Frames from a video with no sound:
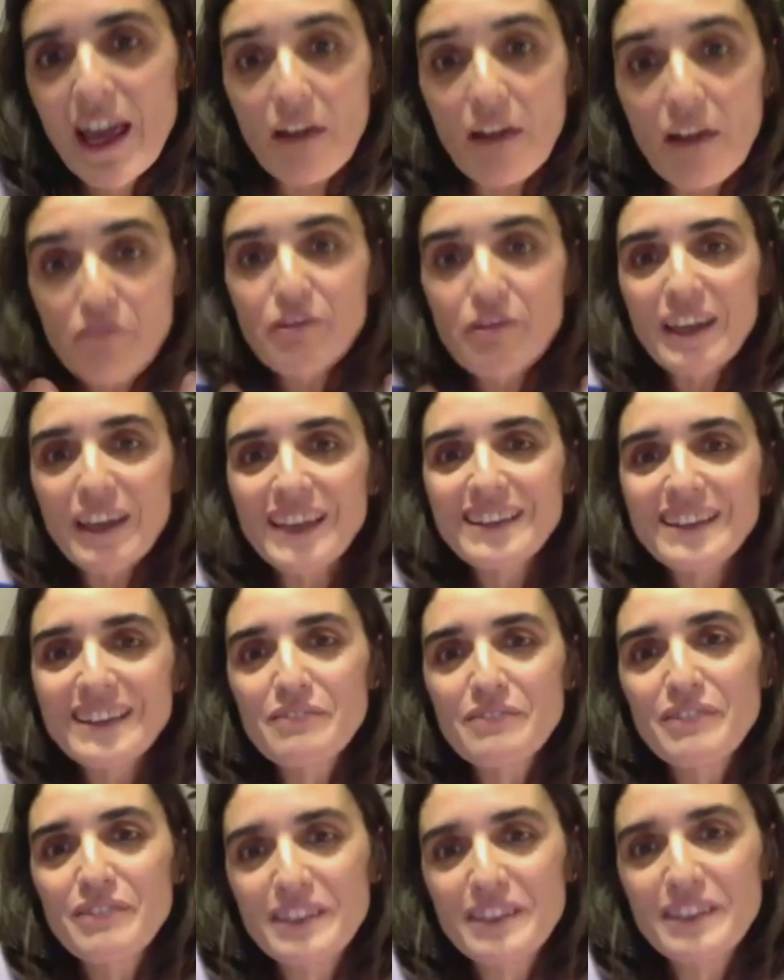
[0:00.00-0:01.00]

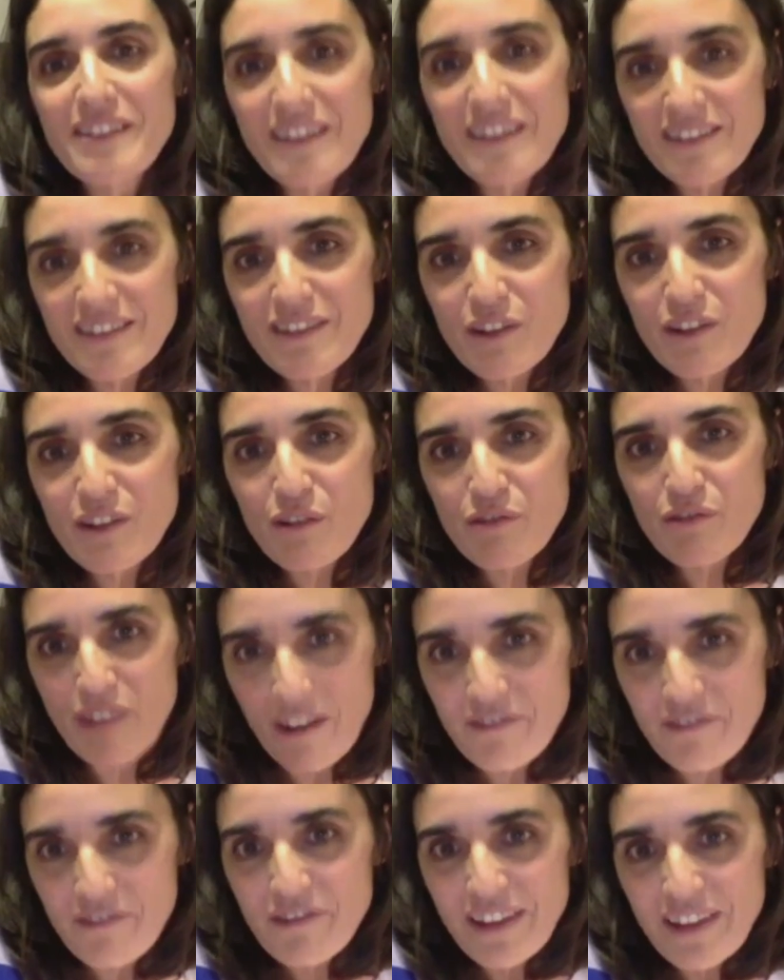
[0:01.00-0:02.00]
affective in the sense of
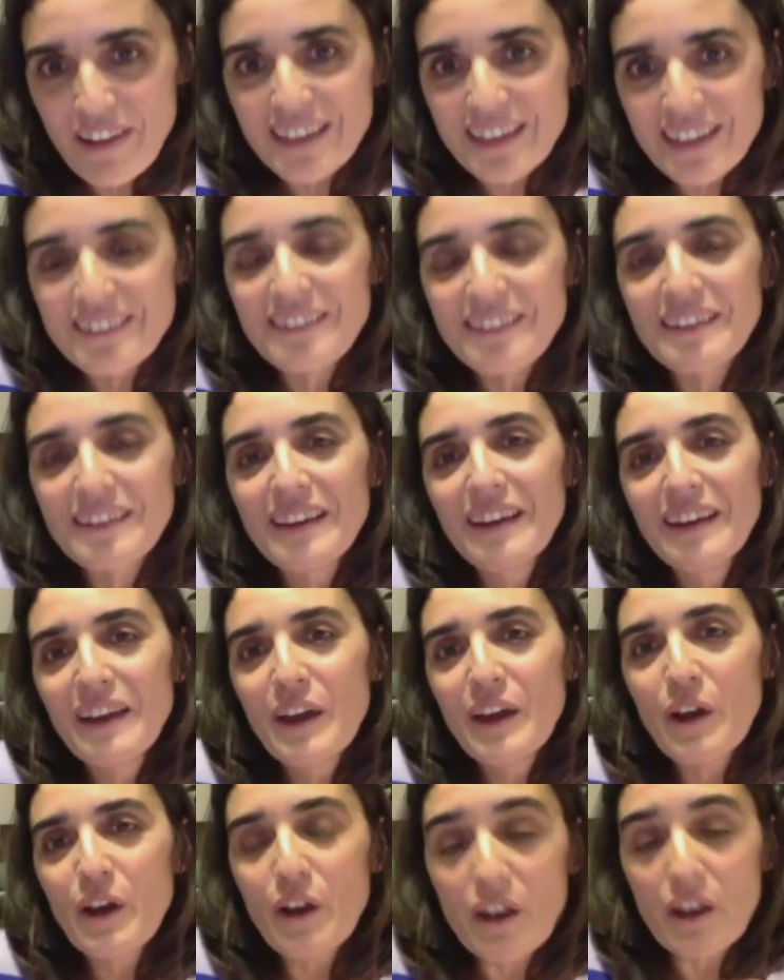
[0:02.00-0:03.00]
affect,
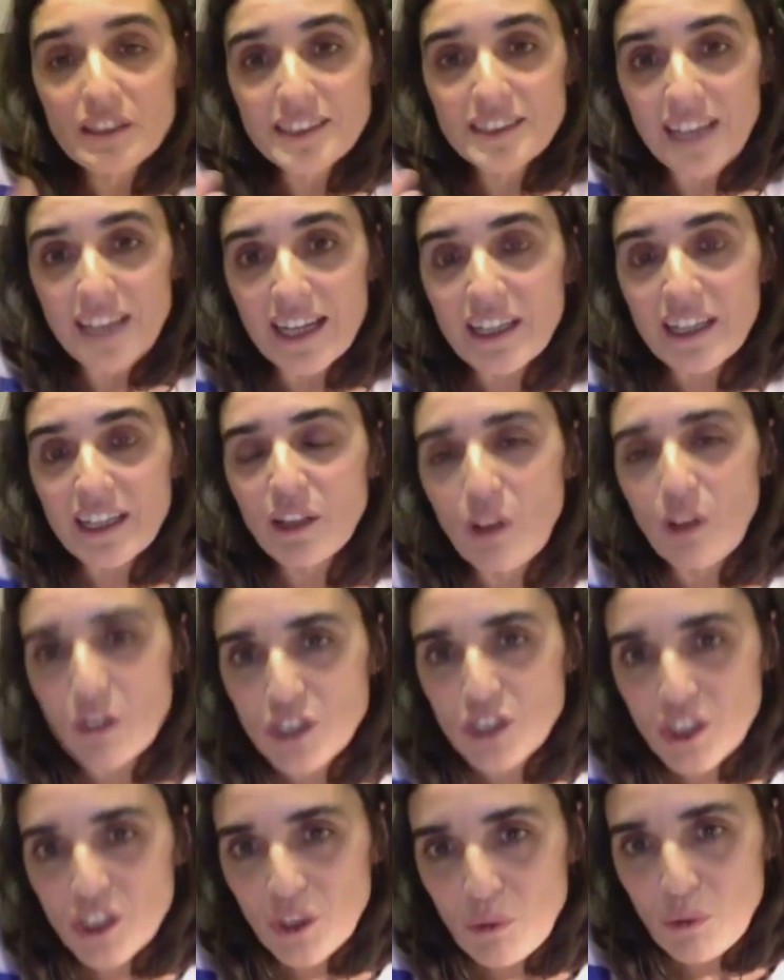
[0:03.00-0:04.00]
a
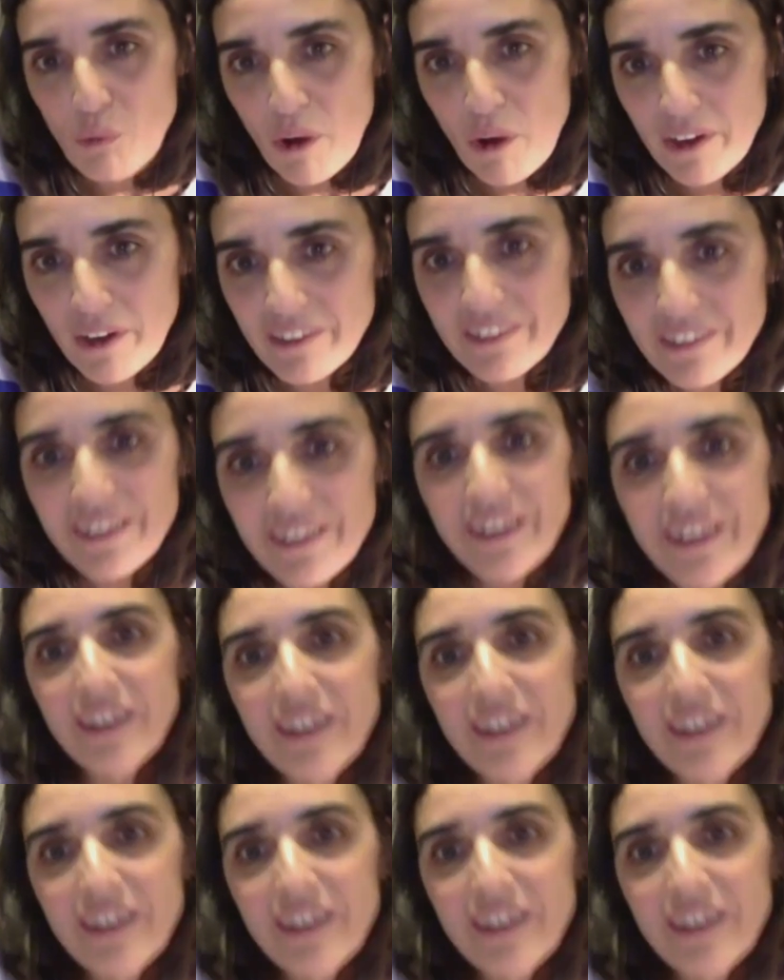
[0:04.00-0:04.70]
psychological one.